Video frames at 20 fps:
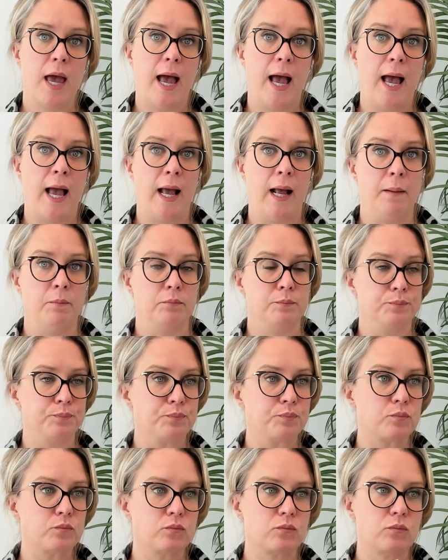
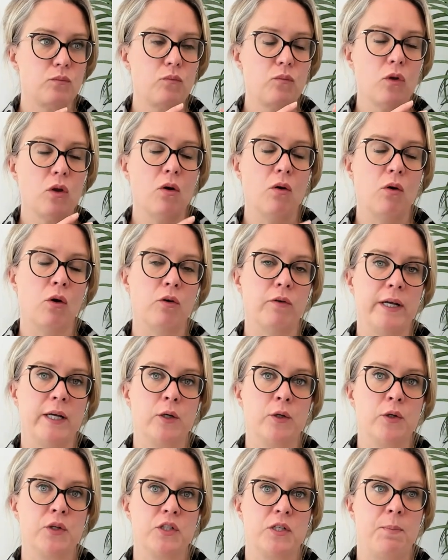Um, or it
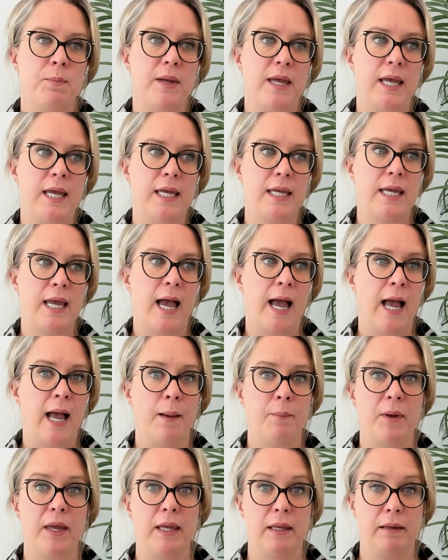could be
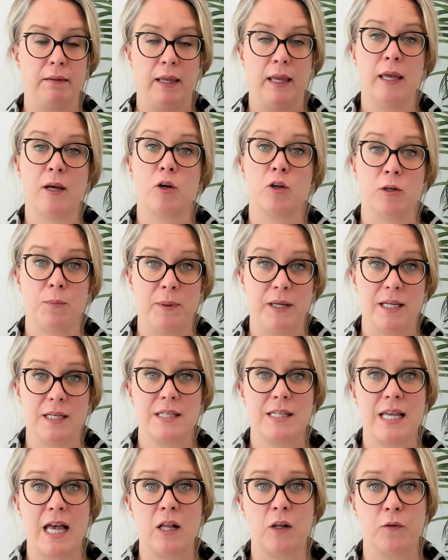
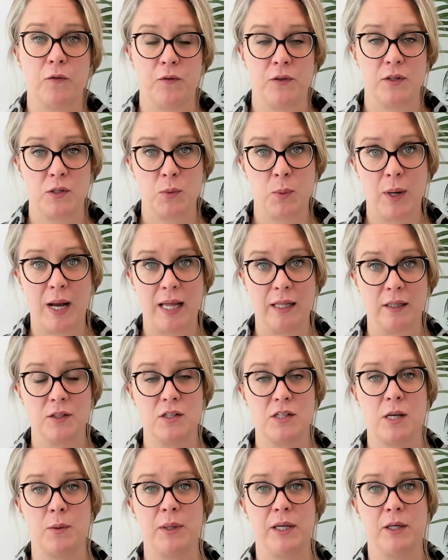yourself as well.
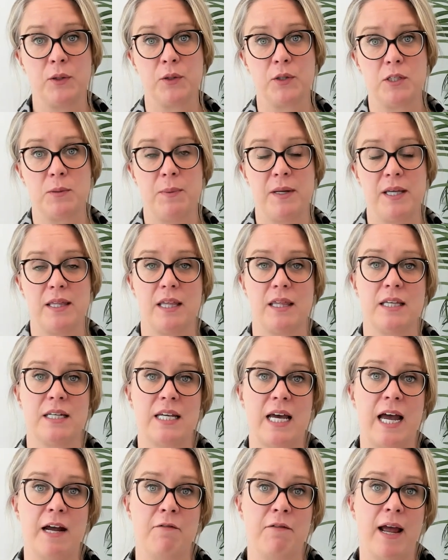So it could be that the
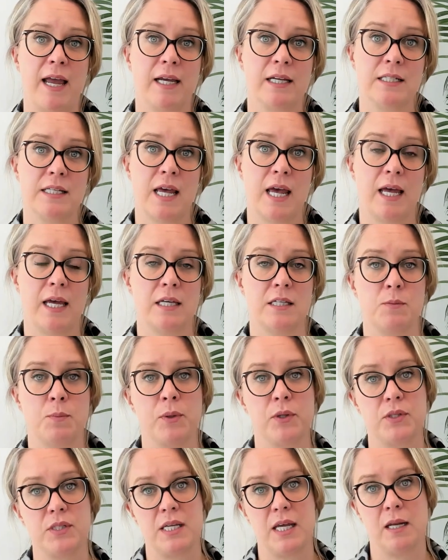director has
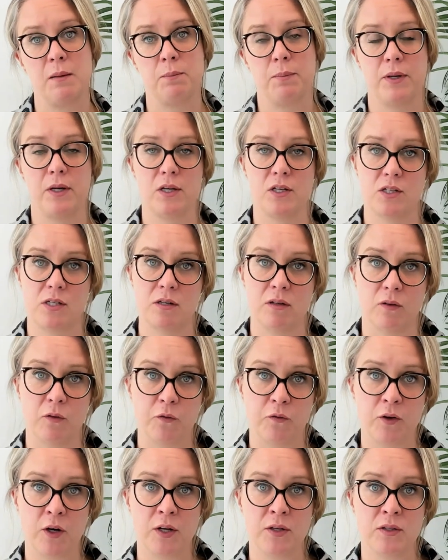put in personal
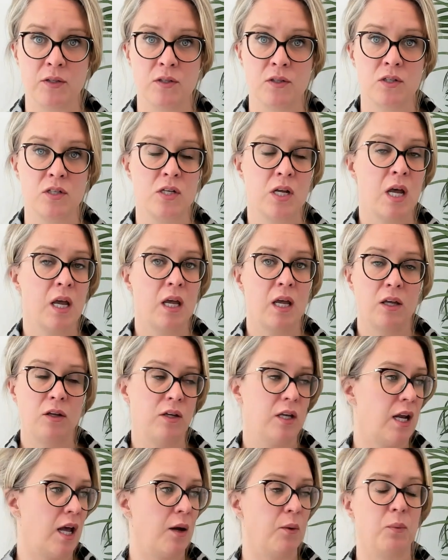funds,
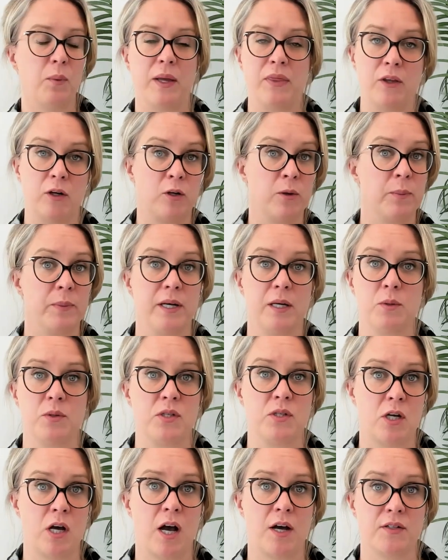when the company
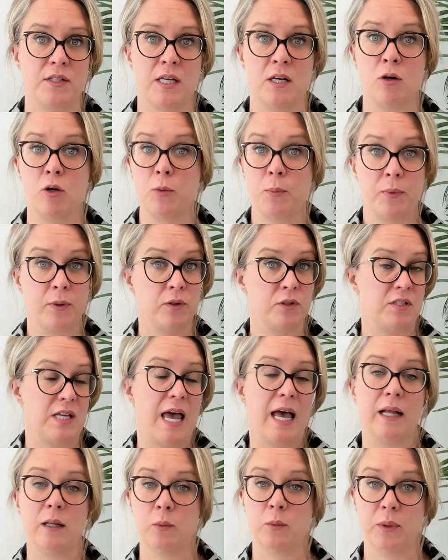was starting up, or to
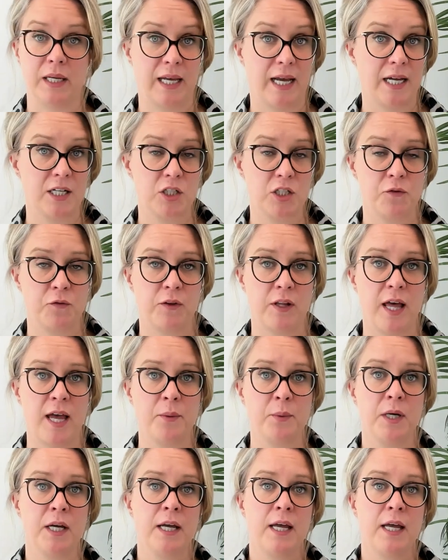help with cash flow.